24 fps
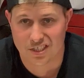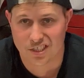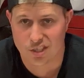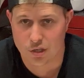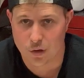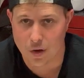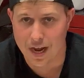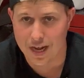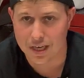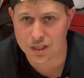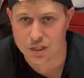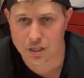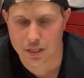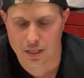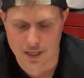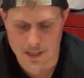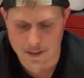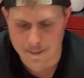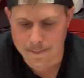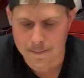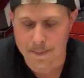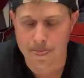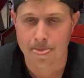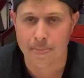scratching
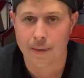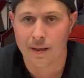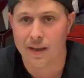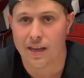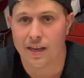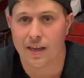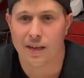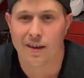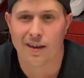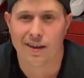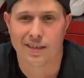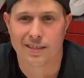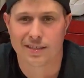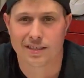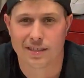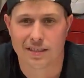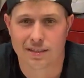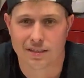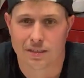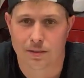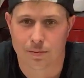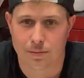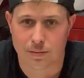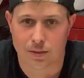it and
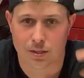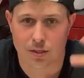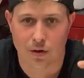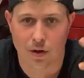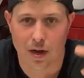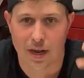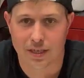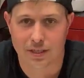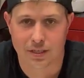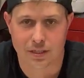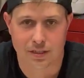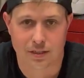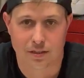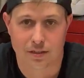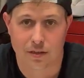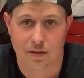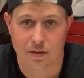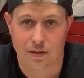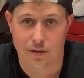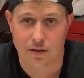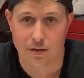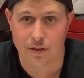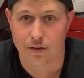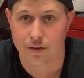causing some scratches
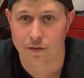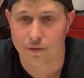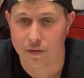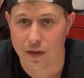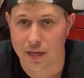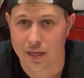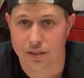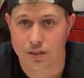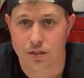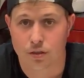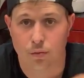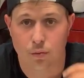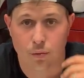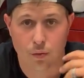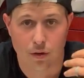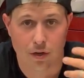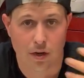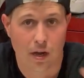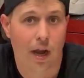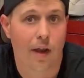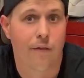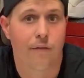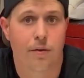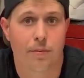on your visor
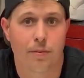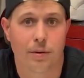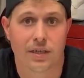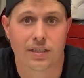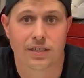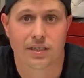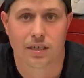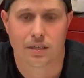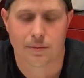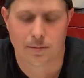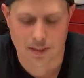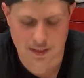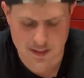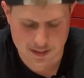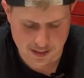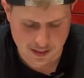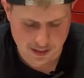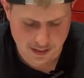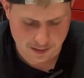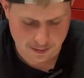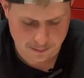where everybody's going to be seeing